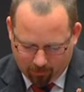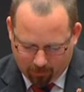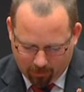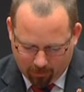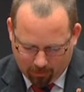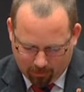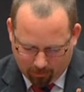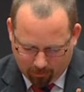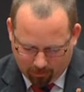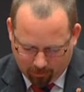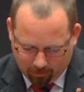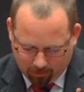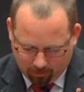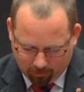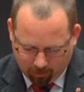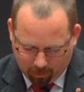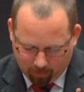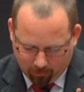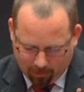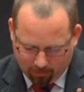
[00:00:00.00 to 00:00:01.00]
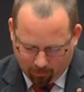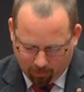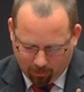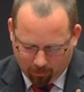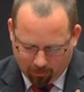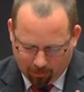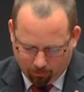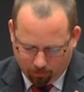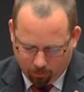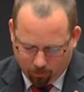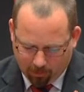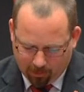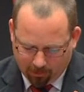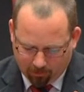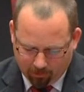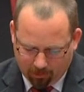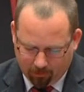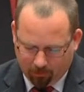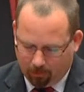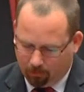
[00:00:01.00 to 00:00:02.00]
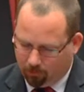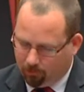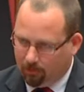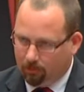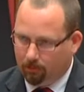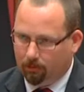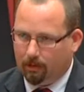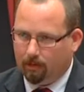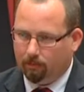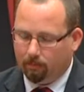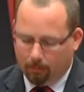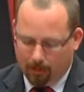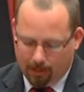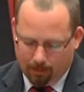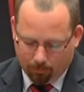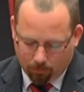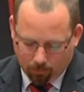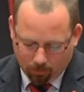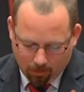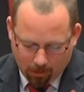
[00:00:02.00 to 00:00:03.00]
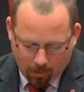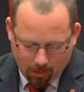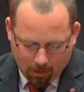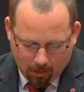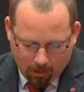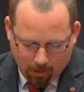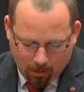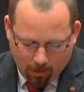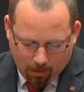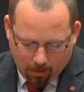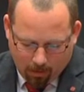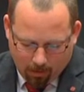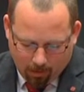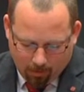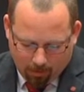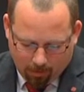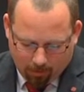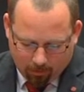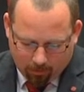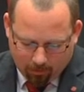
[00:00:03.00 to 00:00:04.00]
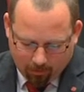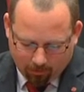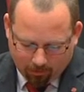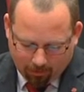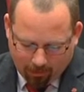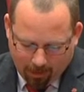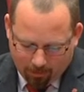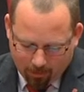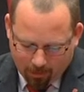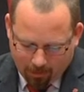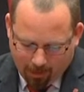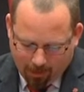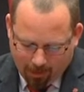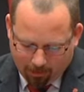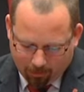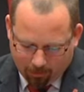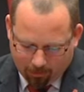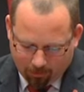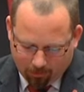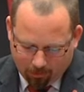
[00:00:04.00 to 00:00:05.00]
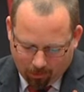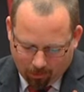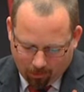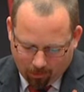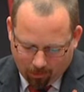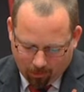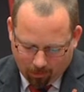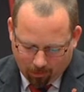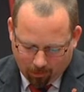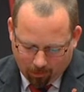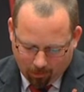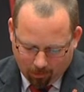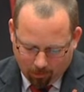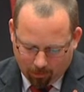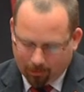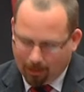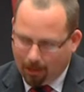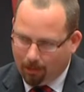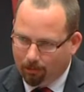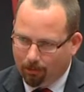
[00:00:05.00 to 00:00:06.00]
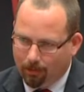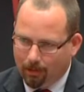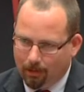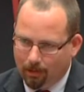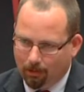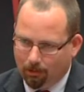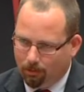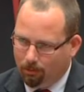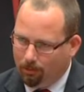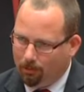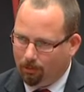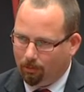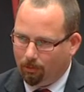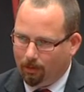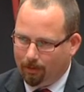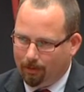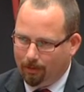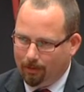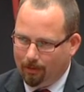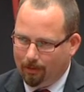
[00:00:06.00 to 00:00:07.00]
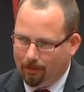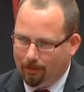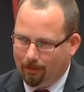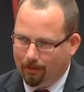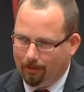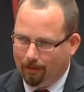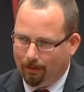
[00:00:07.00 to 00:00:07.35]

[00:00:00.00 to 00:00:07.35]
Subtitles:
the Sober Up program 4,667 people. Does it capture others who are currently doing the right thing?